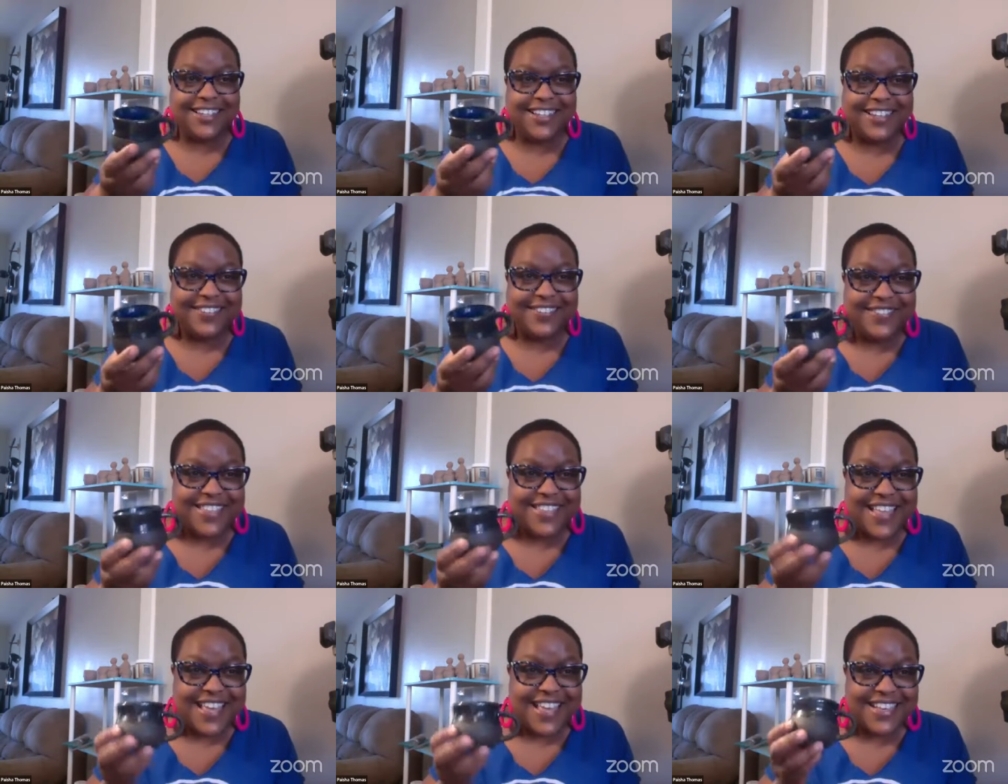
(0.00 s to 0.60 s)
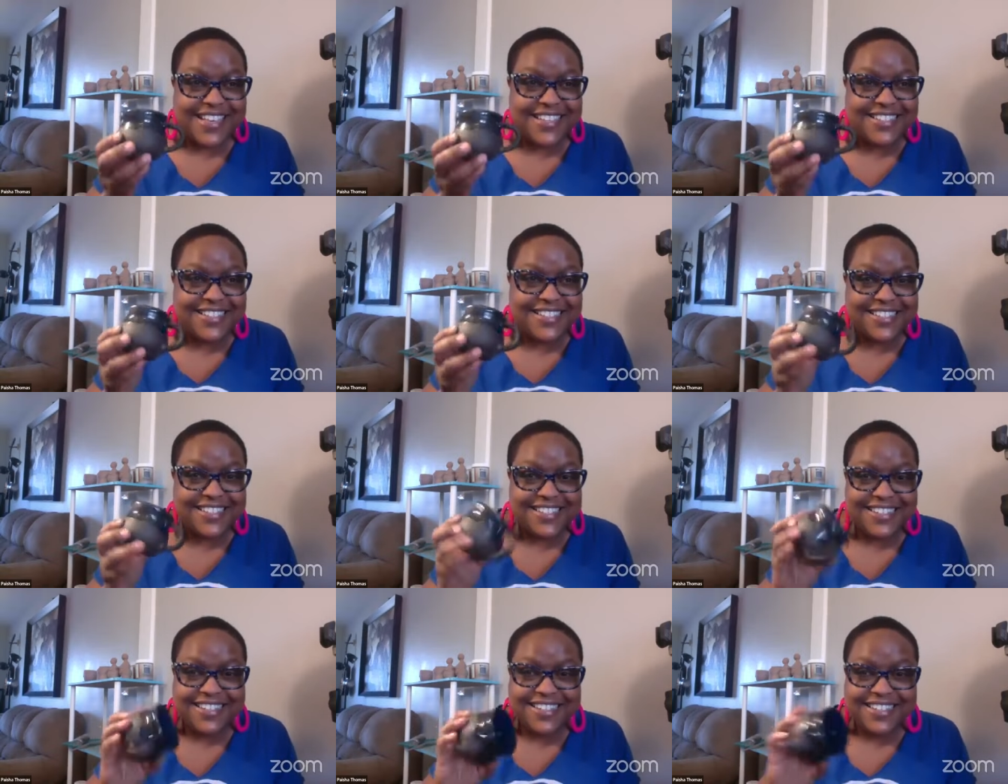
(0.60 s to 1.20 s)
of thanks
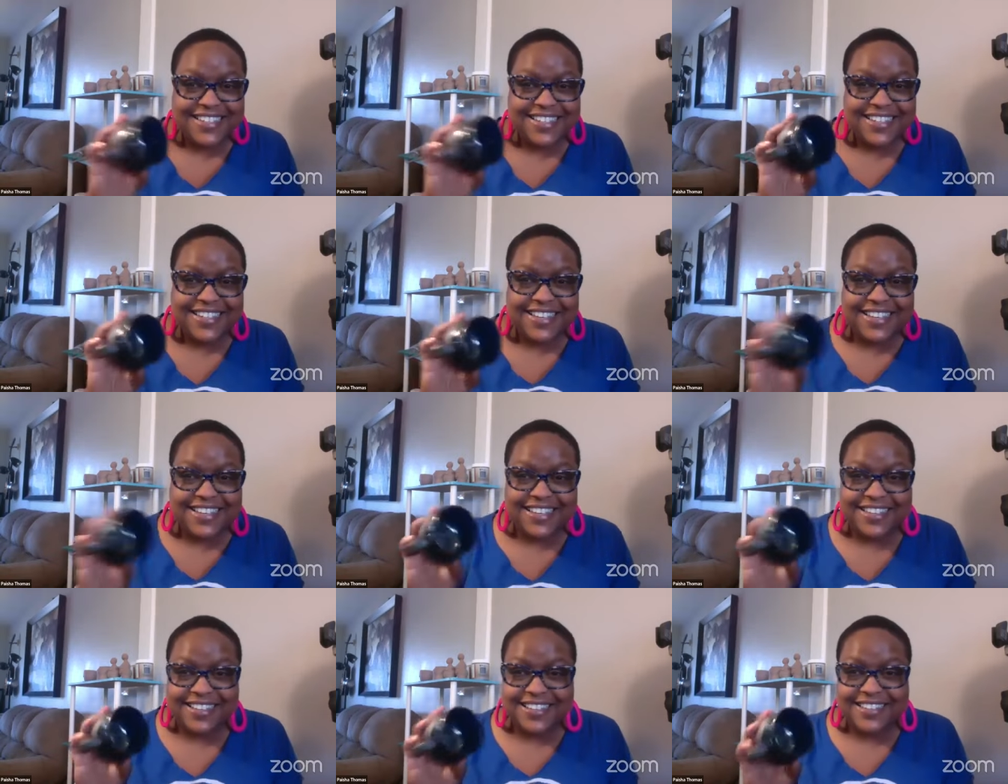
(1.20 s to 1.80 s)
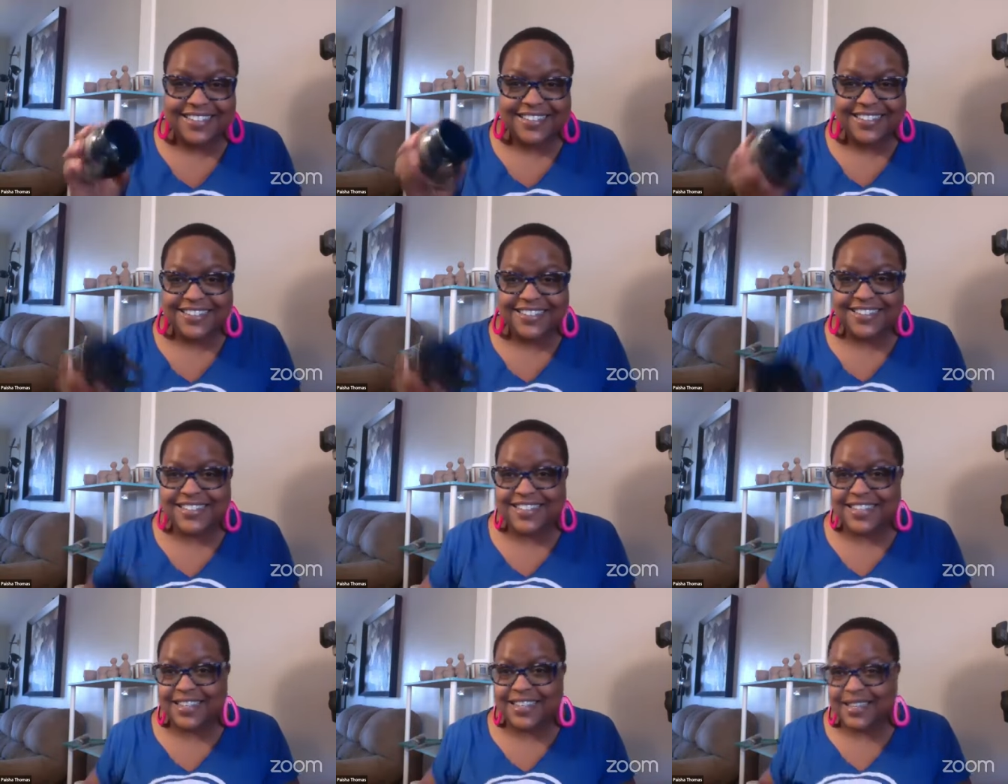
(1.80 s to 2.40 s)
uh,
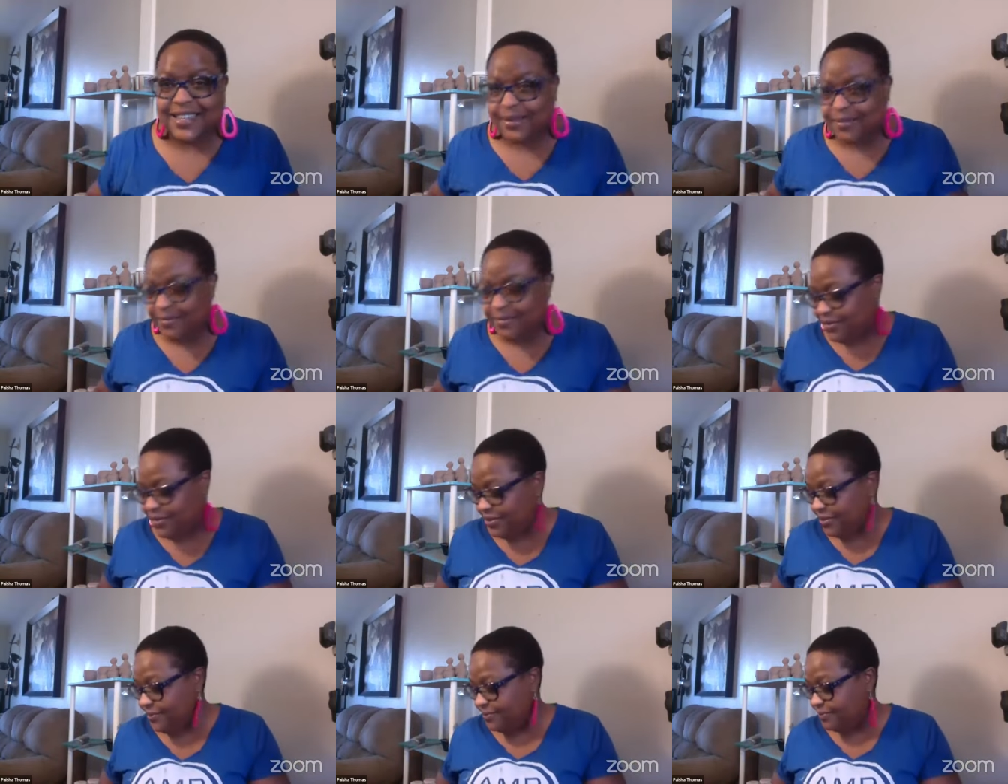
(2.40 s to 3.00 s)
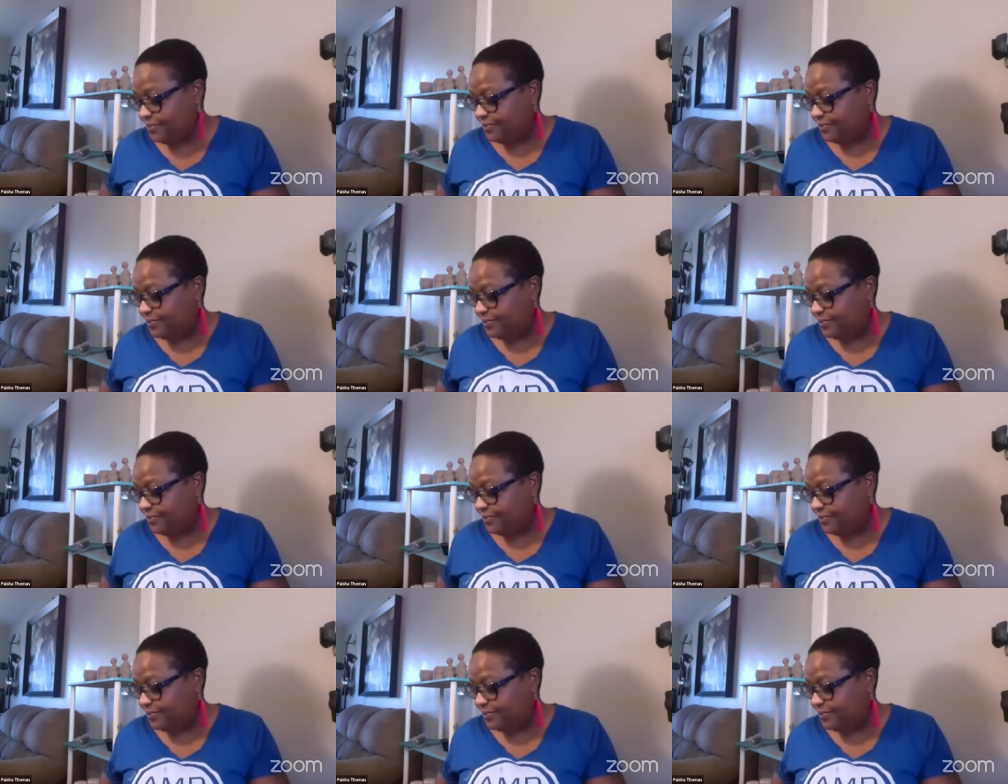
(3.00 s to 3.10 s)
to him for.